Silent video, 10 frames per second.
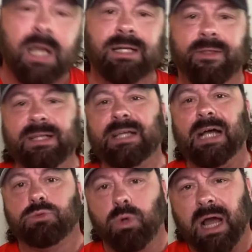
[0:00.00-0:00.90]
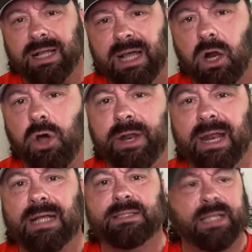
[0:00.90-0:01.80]
Now, these guys were not yet on
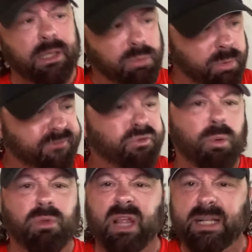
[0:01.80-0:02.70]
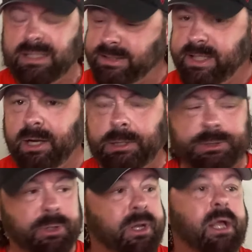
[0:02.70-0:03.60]
NXT. We were formulating this
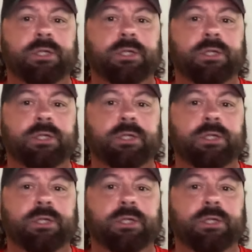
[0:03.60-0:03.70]
character.